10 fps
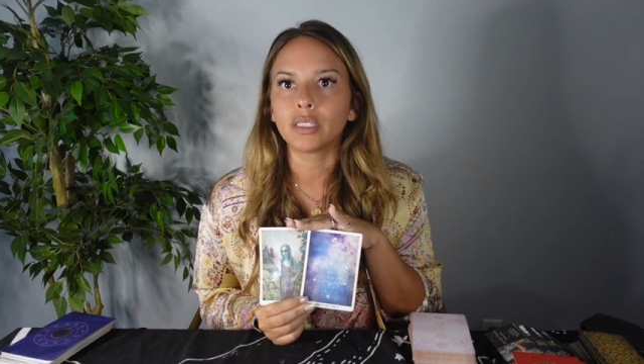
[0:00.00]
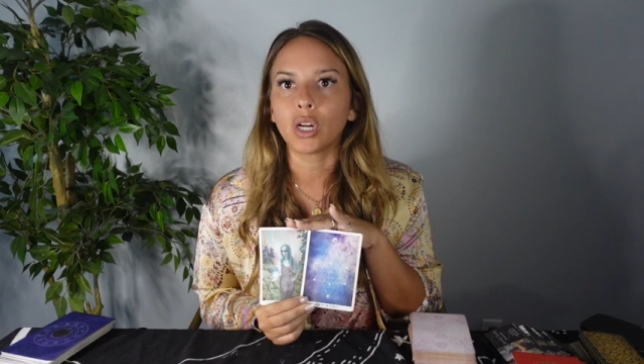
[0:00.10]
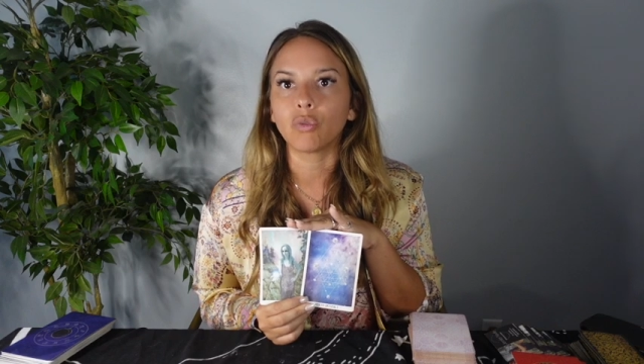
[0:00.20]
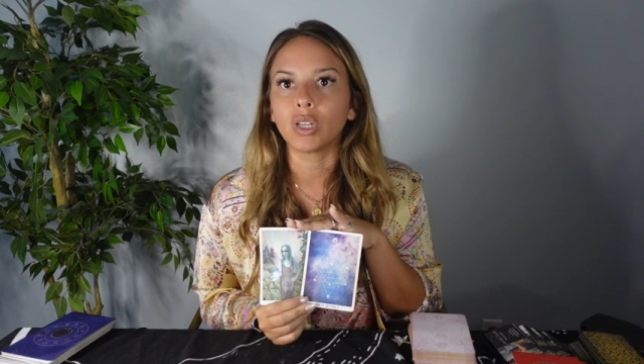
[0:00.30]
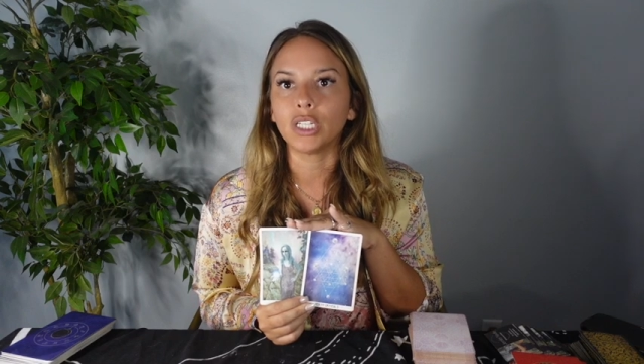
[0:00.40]
to
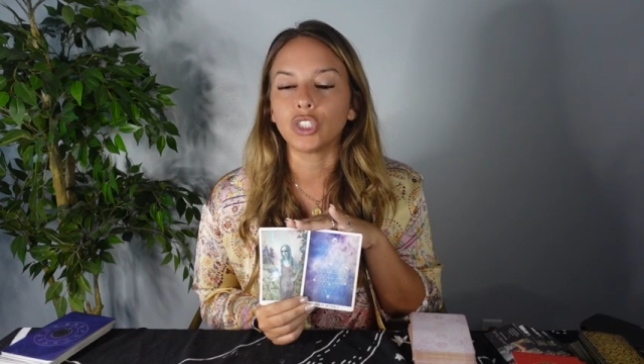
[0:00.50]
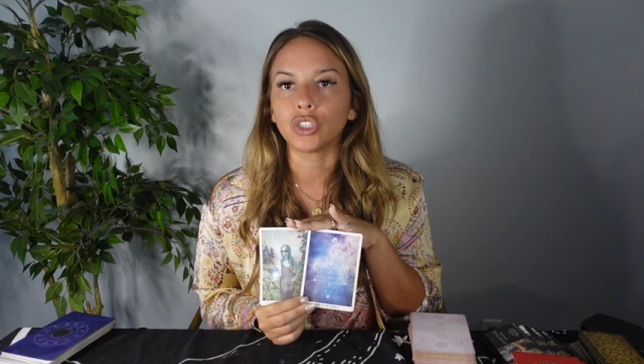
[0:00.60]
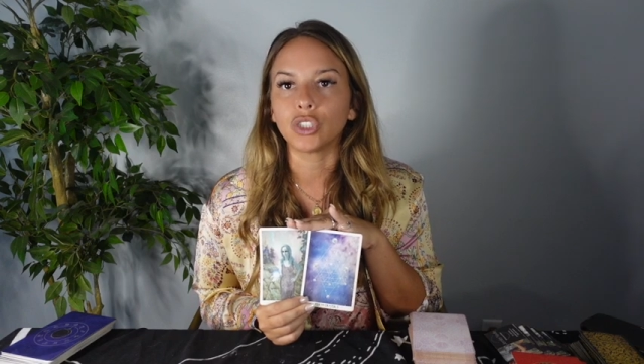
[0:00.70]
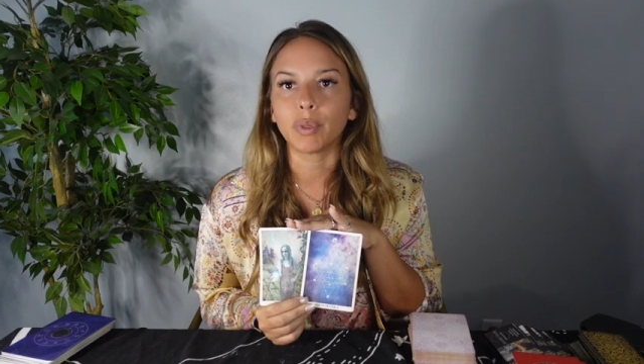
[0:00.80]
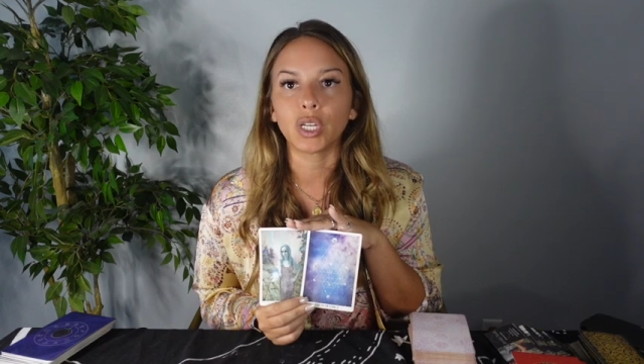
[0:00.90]
a
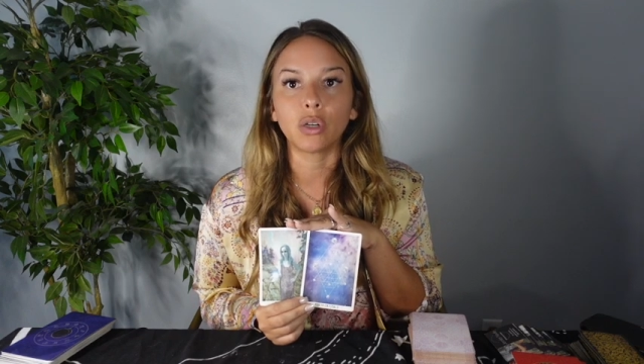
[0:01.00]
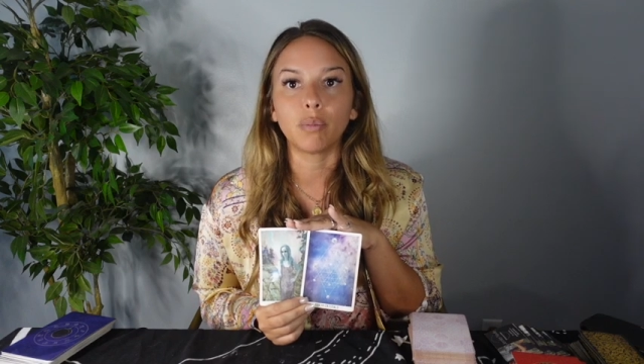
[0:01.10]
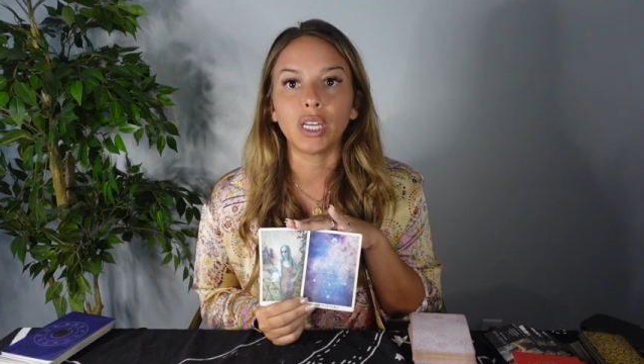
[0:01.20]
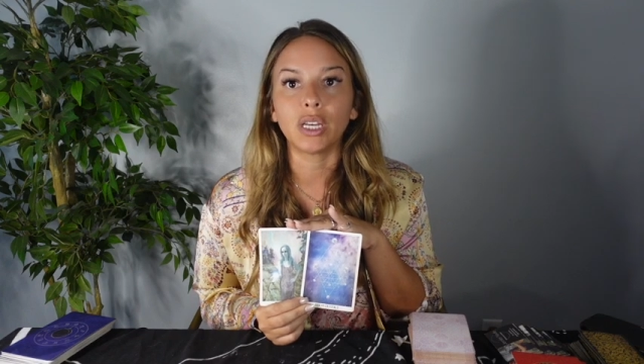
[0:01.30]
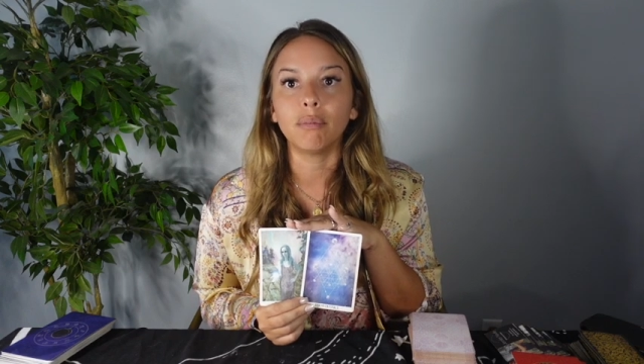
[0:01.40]
relationship it could
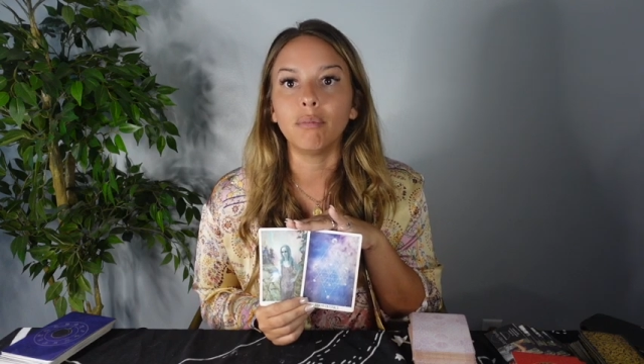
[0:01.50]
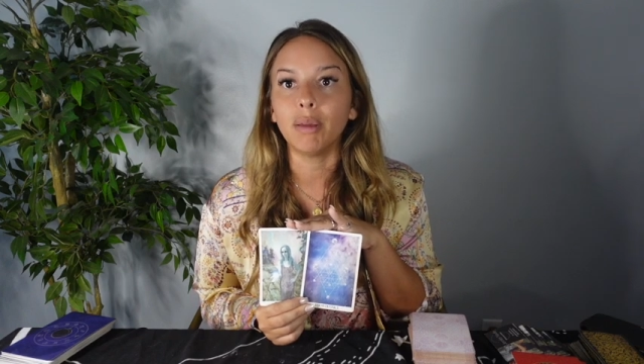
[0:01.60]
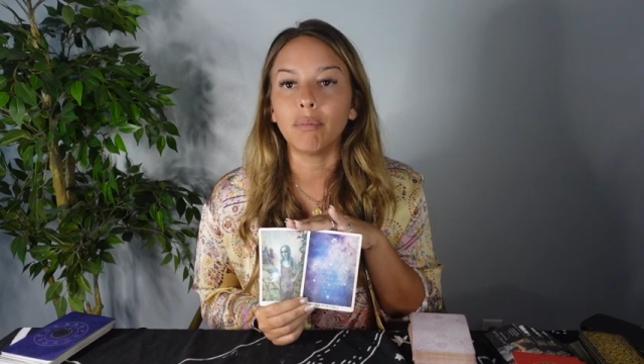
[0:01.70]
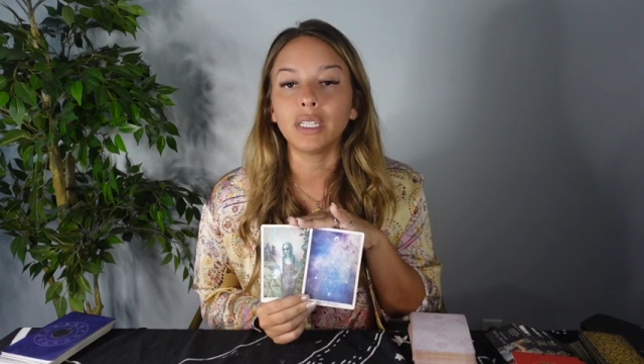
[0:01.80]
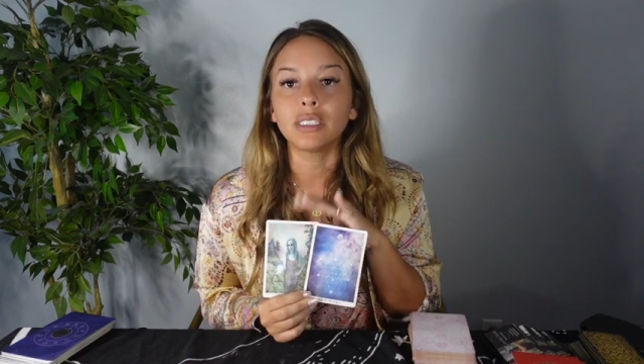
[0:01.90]
be
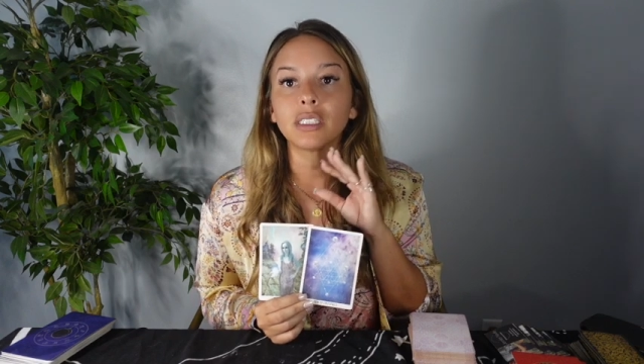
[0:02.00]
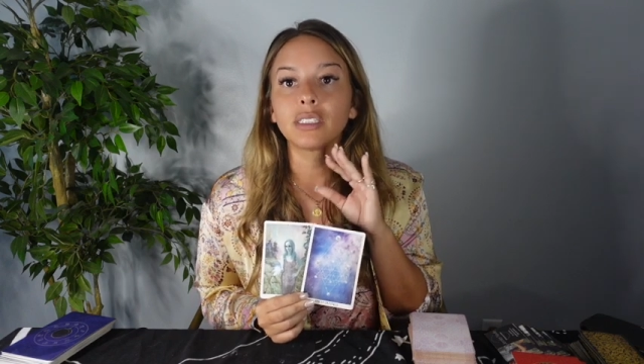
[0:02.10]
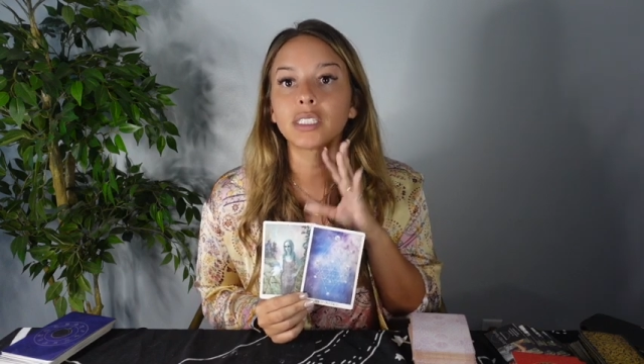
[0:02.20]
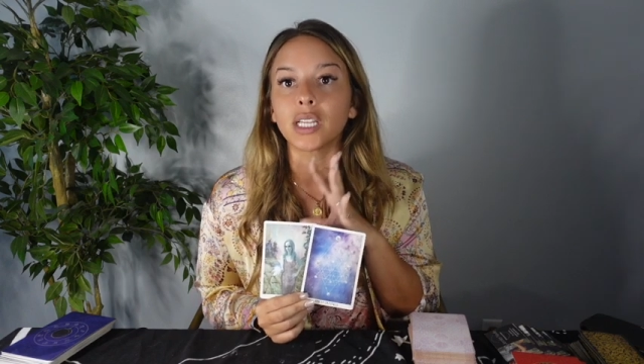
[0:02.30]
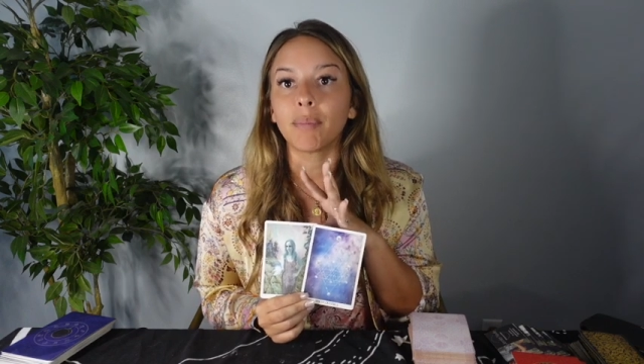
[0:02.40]
commitment to
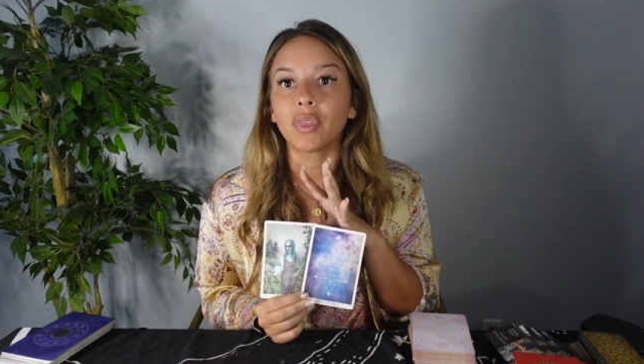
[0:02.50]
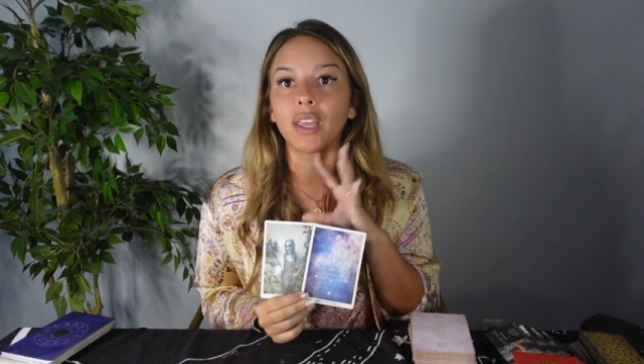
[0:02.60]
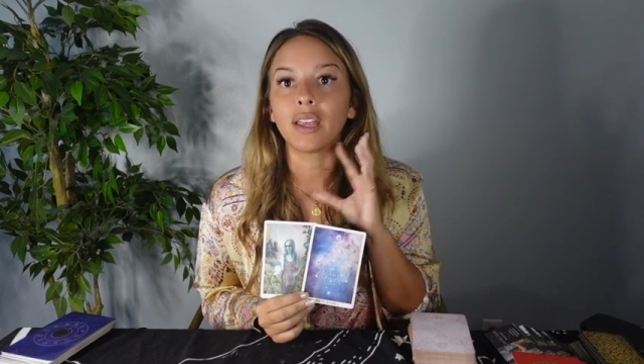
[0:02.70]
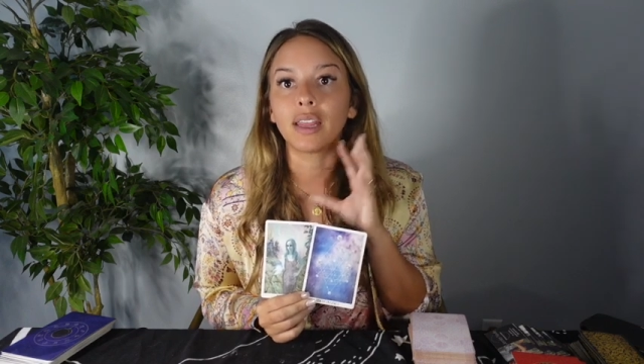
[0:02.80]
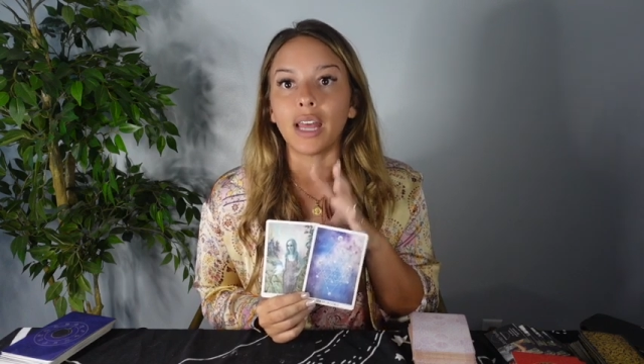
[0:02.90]

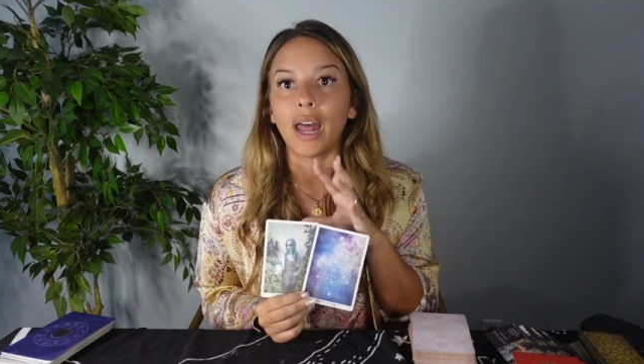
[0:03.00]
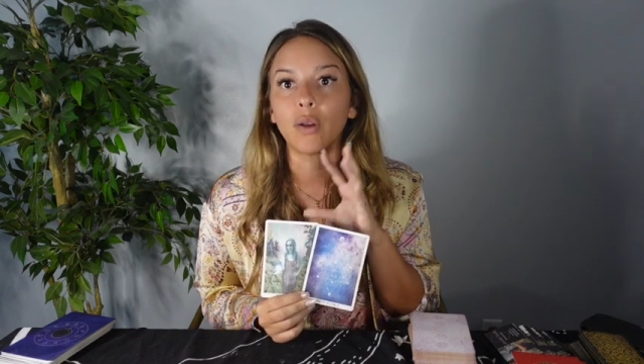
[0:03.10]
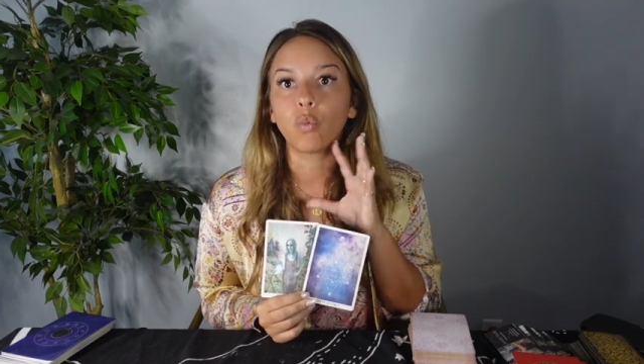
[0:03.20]
something that